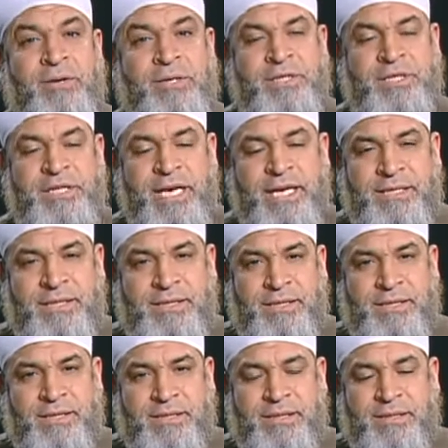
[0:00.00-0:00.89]
our
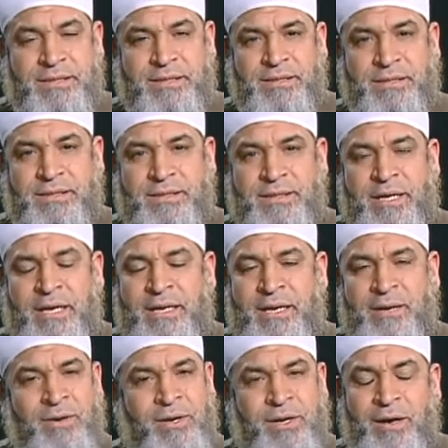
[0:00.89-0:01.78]
chests
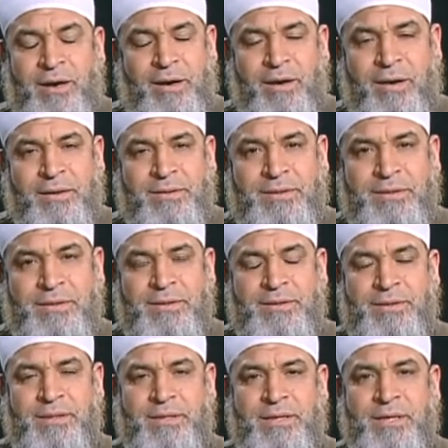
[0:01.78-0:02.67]
and our
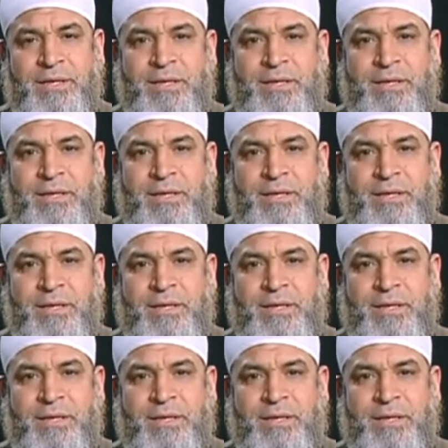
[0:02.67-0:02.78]
hearts